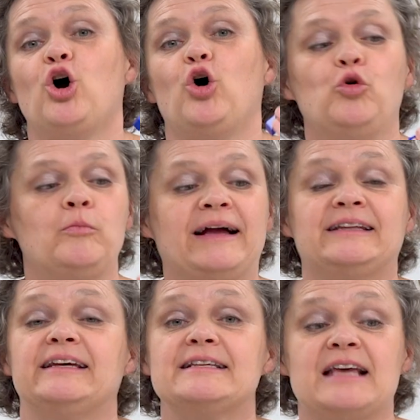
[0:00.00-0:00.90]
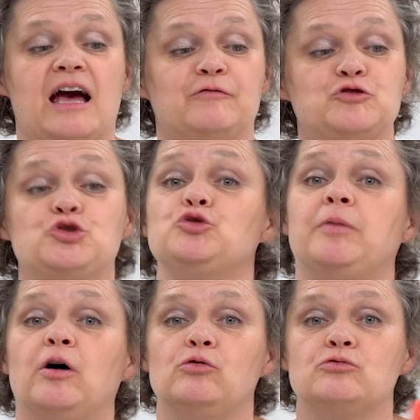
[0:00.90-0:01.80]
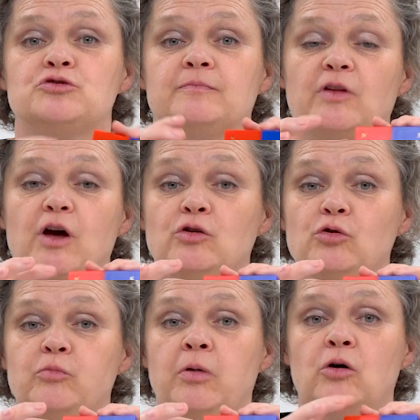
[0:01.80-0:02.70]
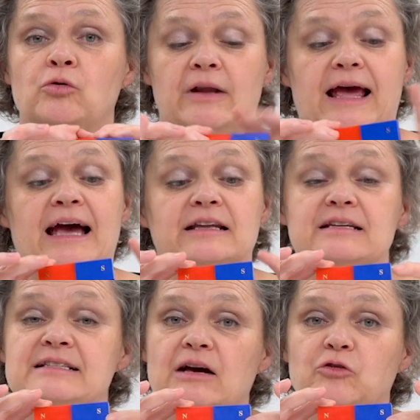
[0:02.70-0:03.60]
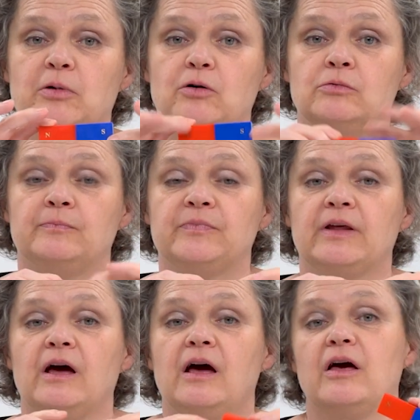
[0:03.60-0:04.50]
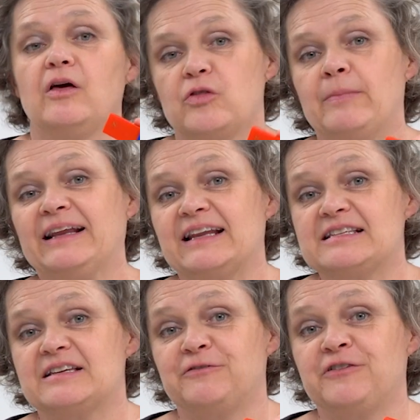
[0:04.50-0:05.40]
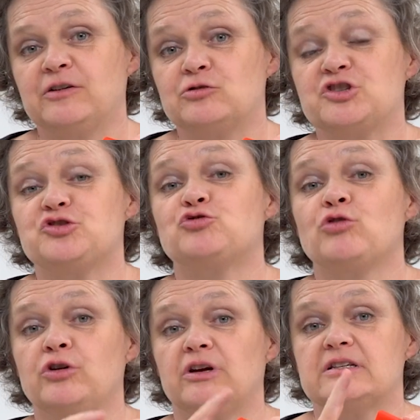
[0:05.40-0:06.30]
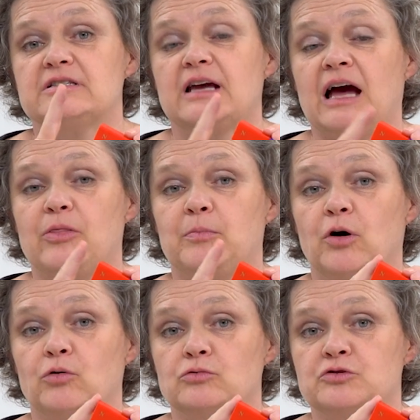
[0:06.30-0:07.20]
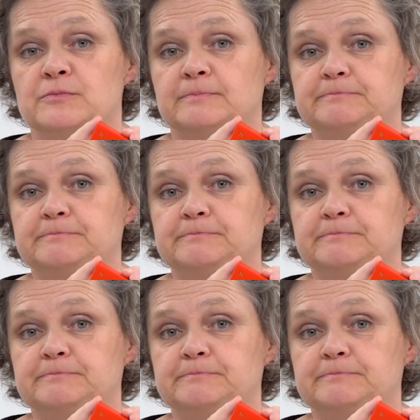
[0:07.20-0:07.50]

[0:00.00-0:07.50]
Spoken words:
All magnets have two poles, a north pole and a south pole. The magnetic field is strongest at the poles.